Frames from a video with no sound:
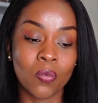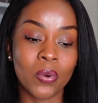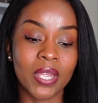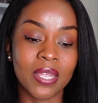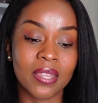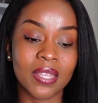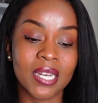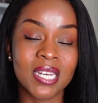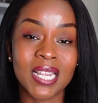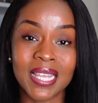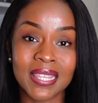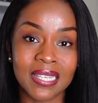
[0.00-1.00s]
with
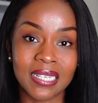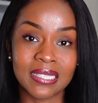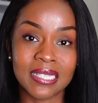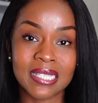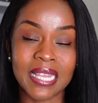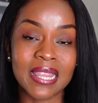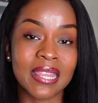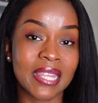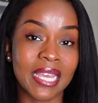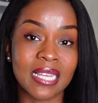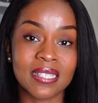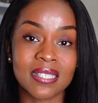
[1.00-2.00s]
nothingness and
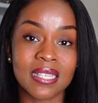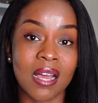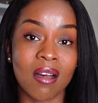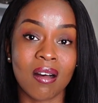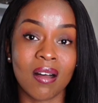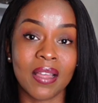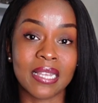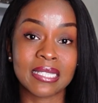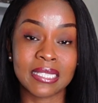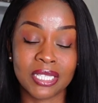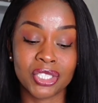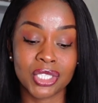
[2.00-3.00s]
things that are
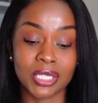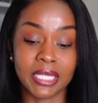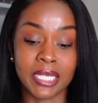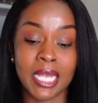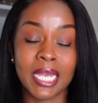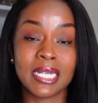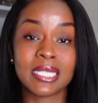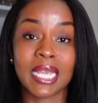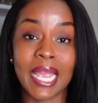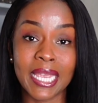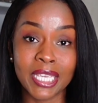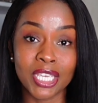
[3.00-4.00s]
essentially
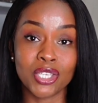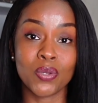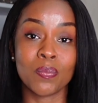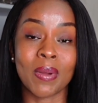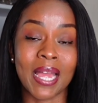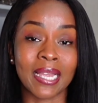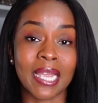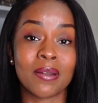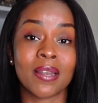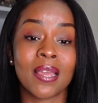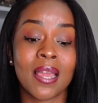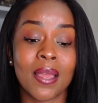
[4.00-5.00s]
taking you back
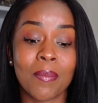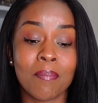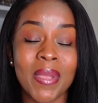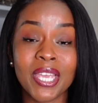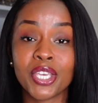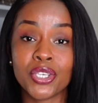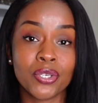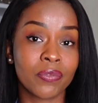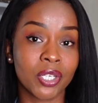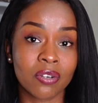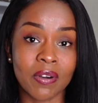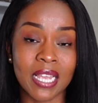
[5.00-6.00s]
and making you
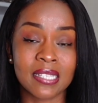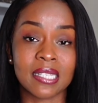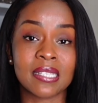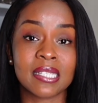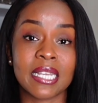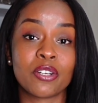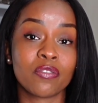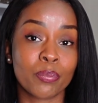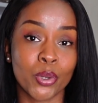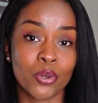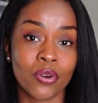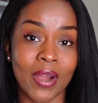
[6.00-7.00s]
regress instead of
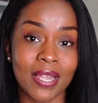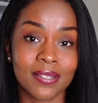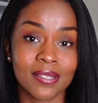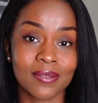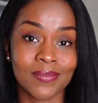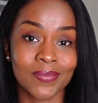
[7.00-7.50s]
progress.